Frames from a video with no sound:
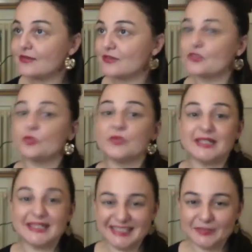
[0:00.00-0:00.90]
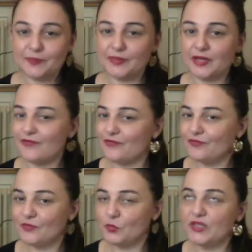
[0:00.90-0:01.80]
so we keep
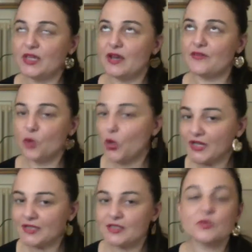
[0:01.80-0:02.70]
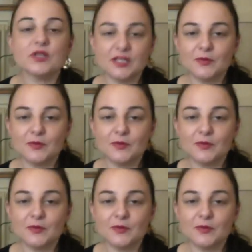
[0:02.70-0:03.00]
we avoid to keep